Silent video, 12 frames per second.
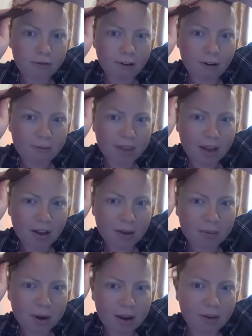from the
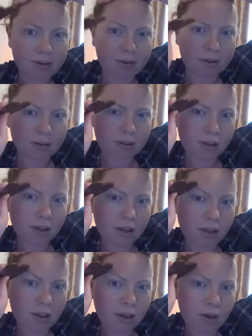eyebrow
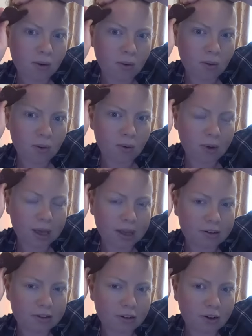all the
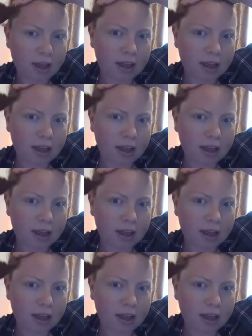way to your